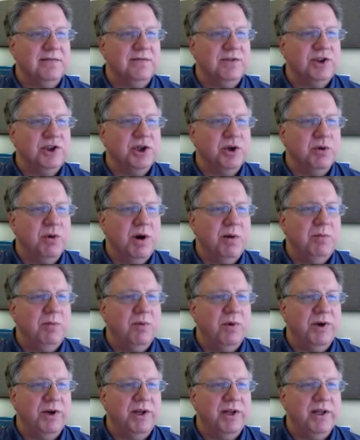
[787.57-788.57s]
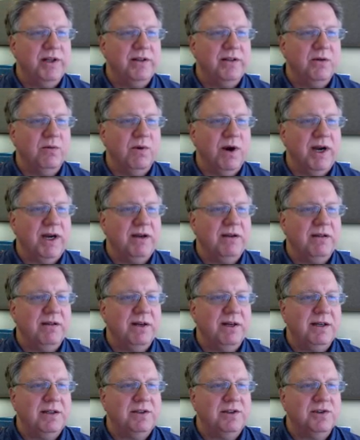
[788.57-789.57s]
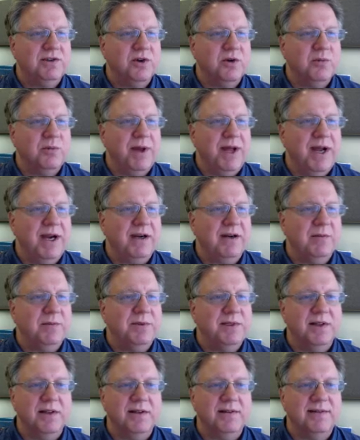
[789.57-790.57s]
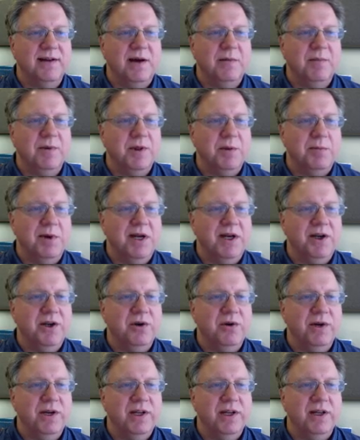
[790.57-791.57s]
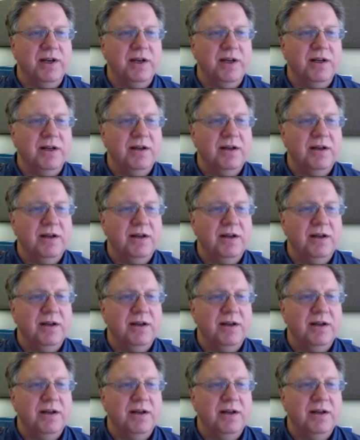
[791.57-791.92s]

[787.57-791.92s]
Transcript: show up when you hit the right click, just go back up to the top of the menu and hit